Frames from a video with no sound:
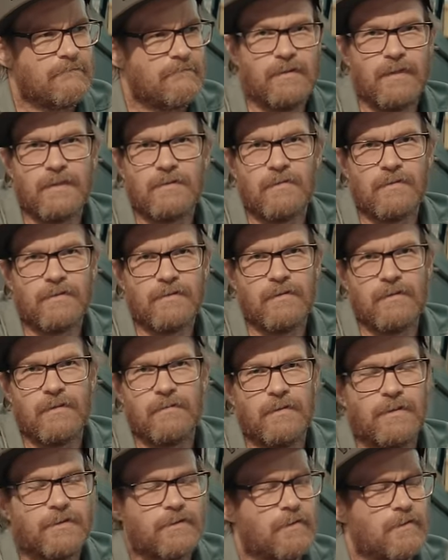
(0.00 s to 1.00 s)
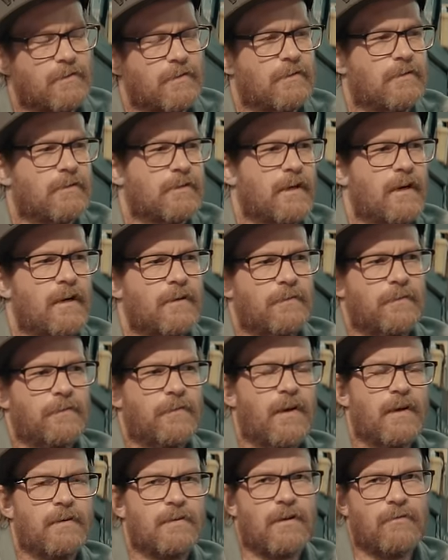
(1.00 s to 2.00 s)
This one's a little bit shorter because I had to
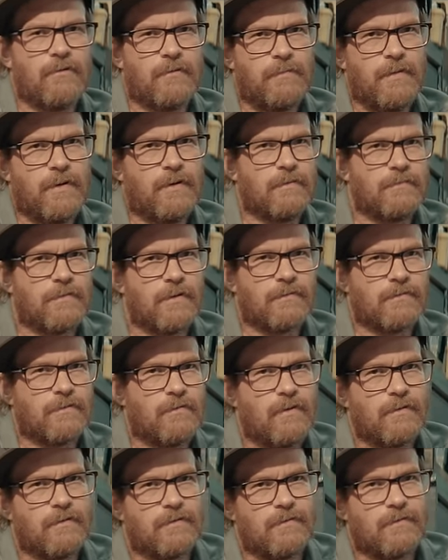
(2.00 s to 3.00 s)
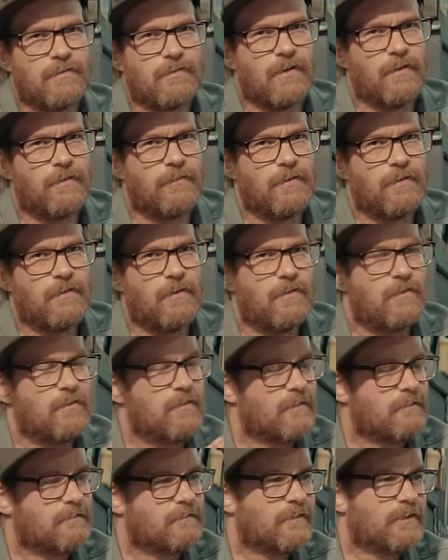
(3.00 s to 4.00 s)
fly down and pick up those rods and stuff, you know.
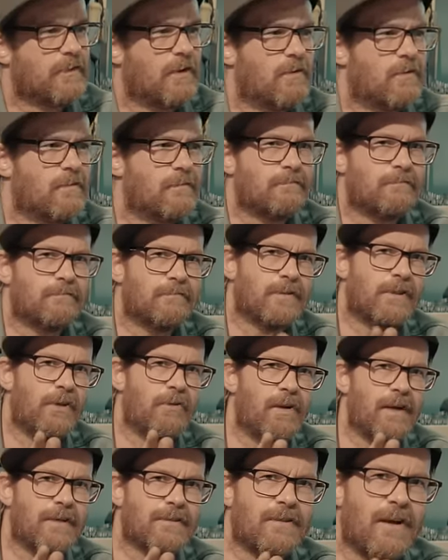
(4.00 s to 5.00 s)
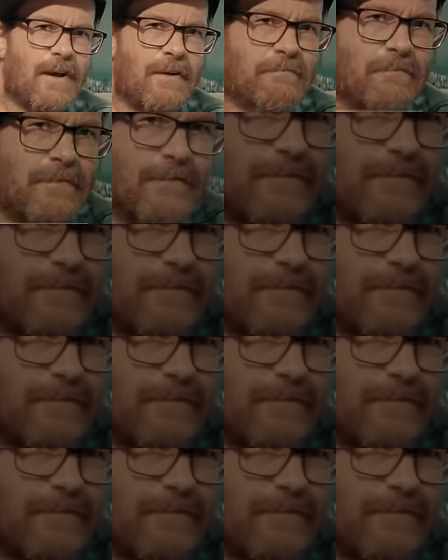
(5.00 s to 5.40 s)
So, see you next time.